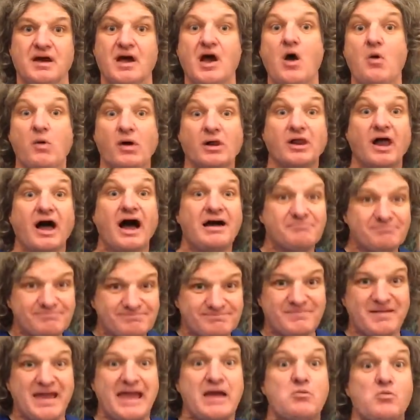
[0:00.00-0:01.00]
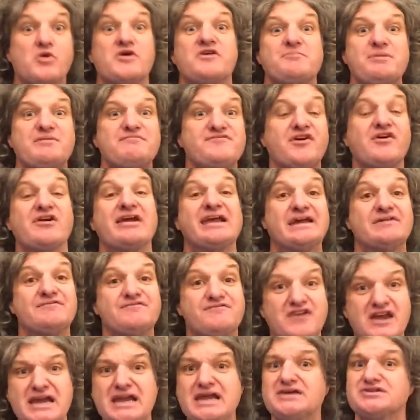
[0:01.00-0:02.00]
Well, it would have been very
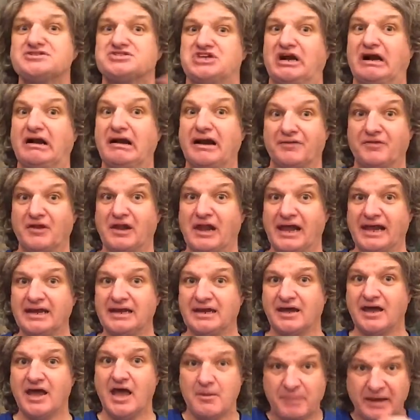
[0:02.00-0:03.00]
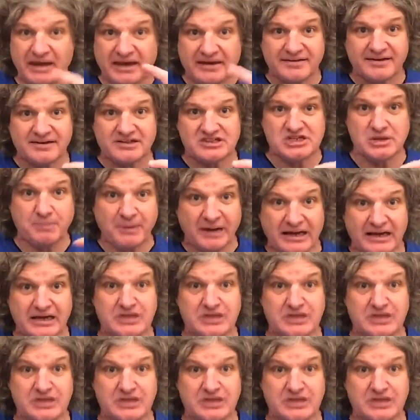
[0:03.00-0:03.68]
convenient to click the link because it typically